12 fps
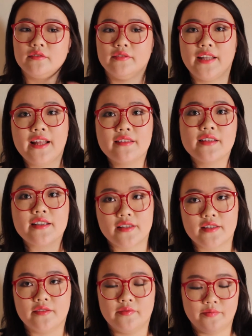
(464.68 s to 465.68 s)
than
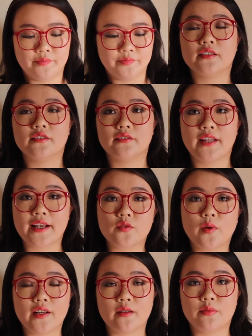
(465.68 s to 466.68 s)
this. Next
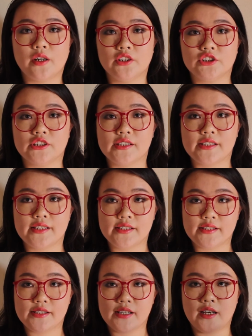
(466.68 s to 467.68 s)
one I purchased
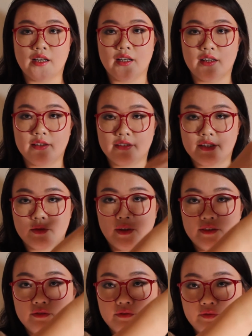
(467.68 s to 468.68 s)
is this
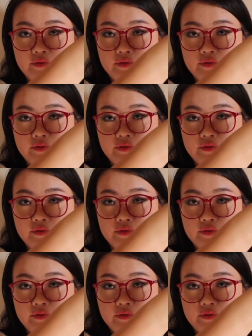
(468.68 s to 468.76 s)
one.